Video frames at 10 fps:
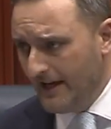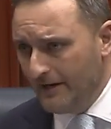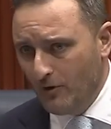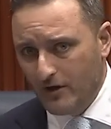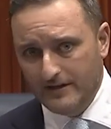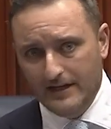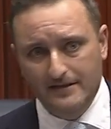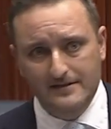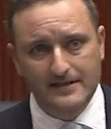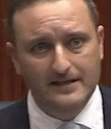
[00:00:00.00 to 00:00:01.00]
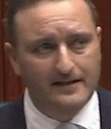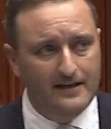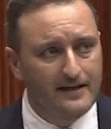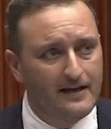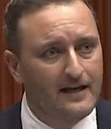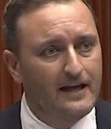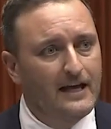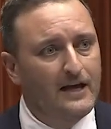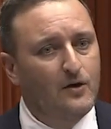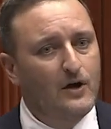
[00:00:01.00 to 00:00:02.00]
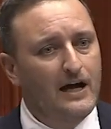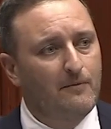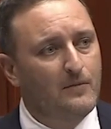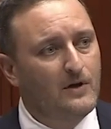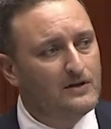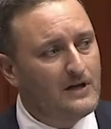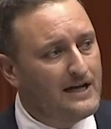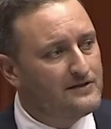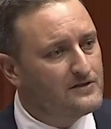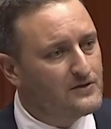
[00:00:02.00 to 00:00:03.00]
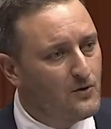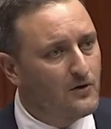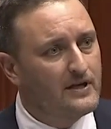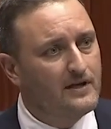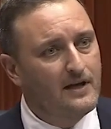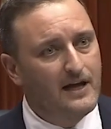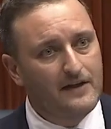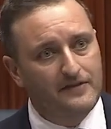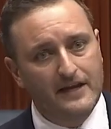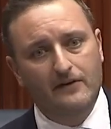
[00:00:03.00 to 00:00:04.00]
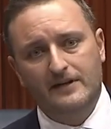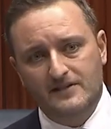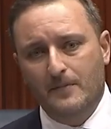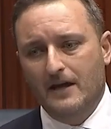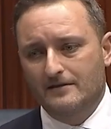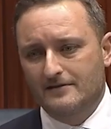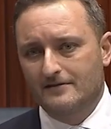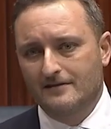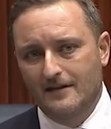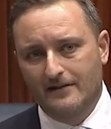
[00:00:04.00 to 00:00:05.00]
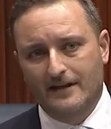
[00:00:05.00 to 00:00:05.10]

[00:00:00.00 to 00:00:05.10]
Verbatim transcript: and Rodney and Sydney, um, undertook at their expense.